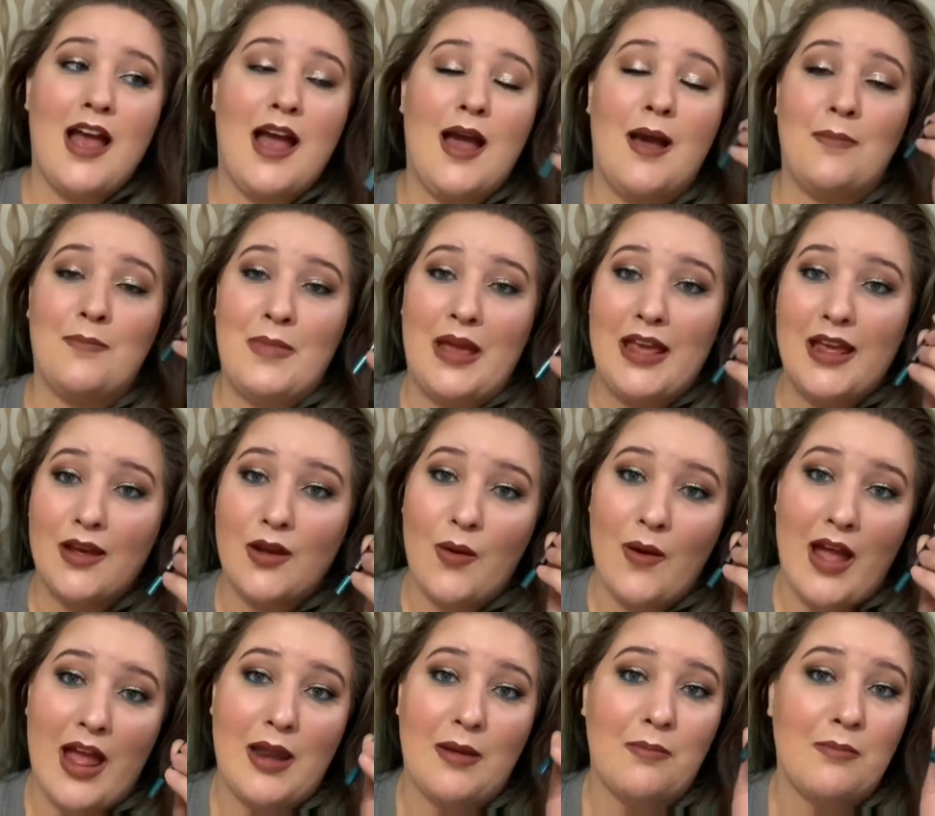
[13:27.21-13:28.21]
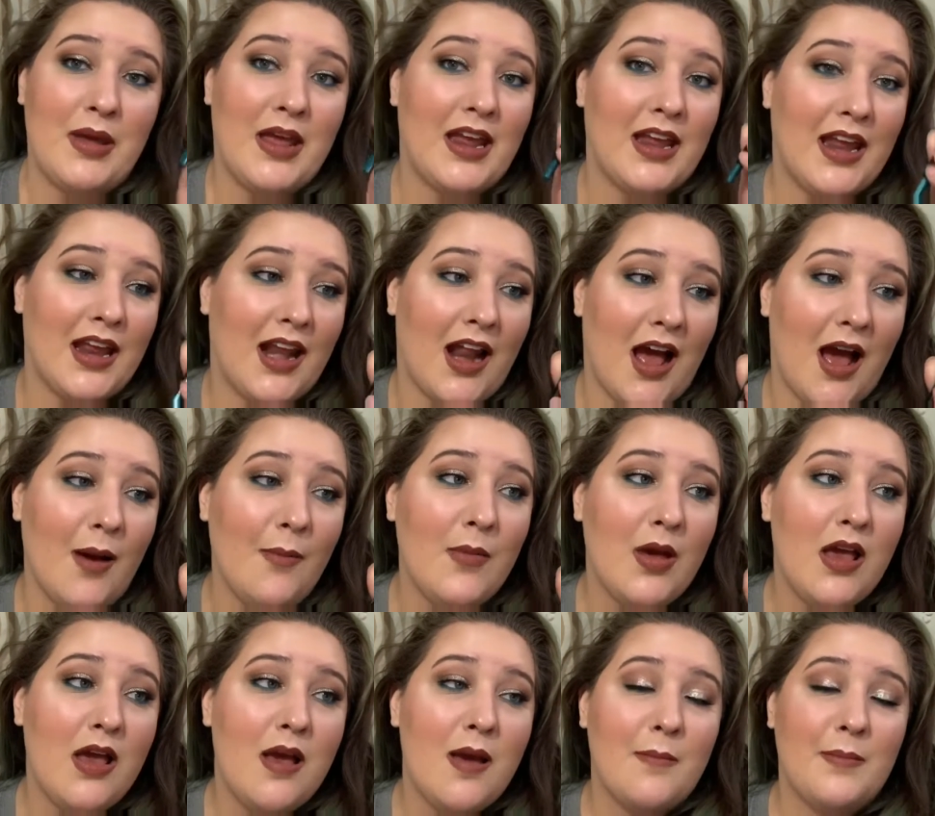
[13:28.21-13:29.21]
I may go ahead and pick it up
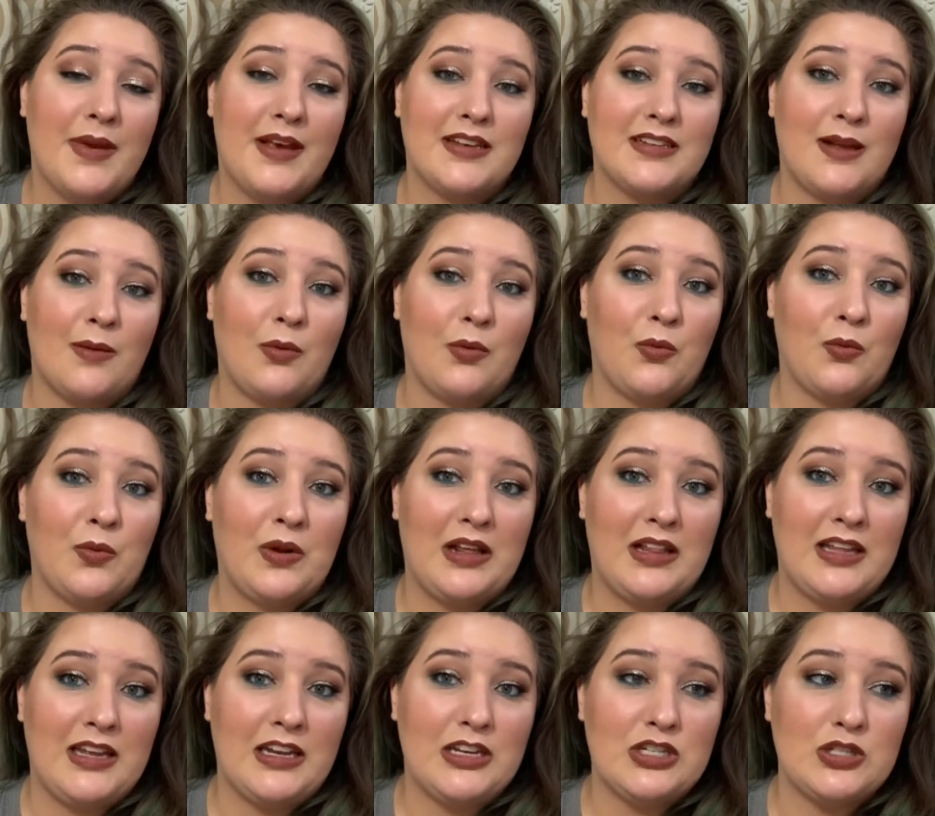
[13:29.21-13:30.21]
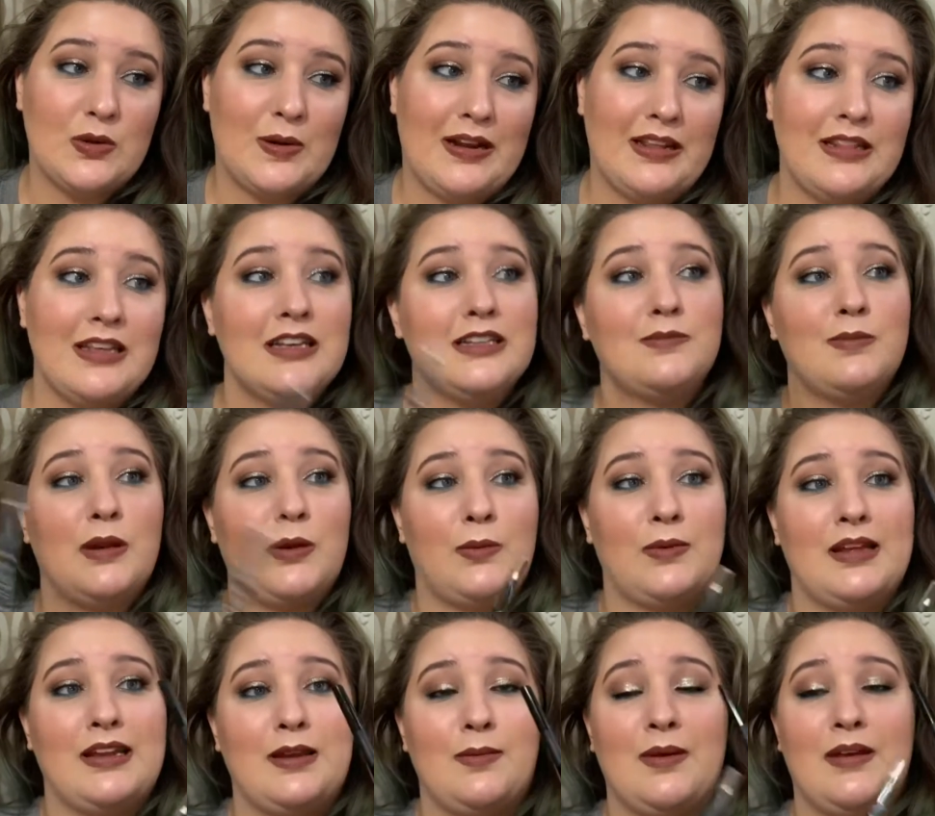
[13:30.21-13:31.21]
because I'm really enjoying this, but it
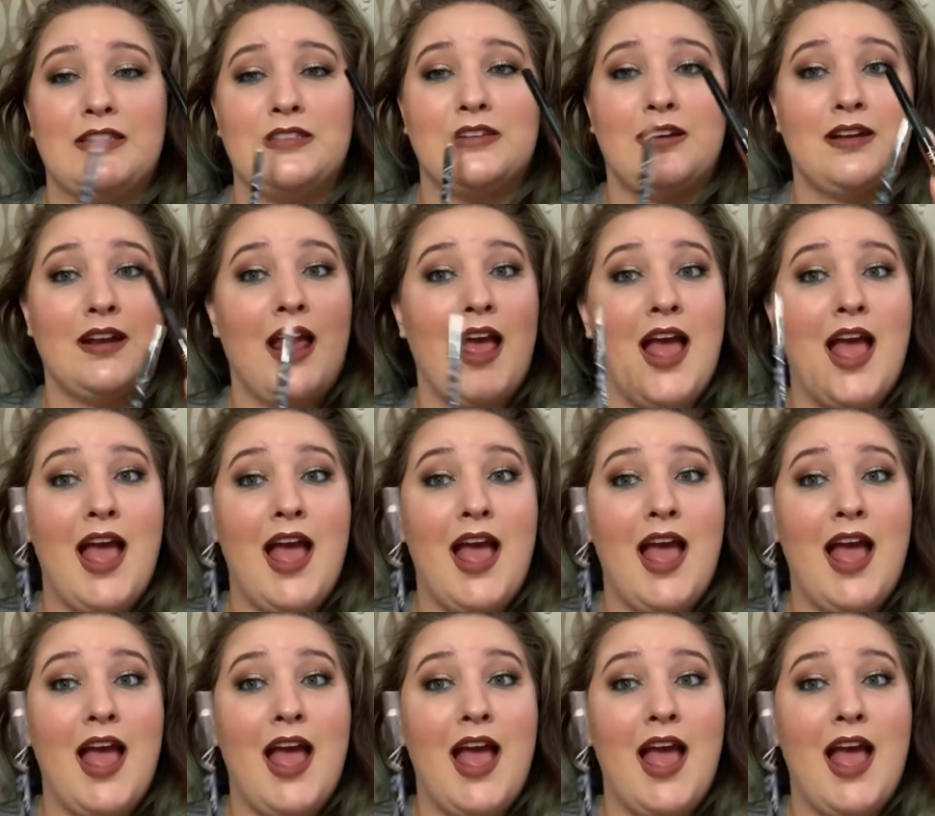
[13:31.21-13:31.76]
really depends on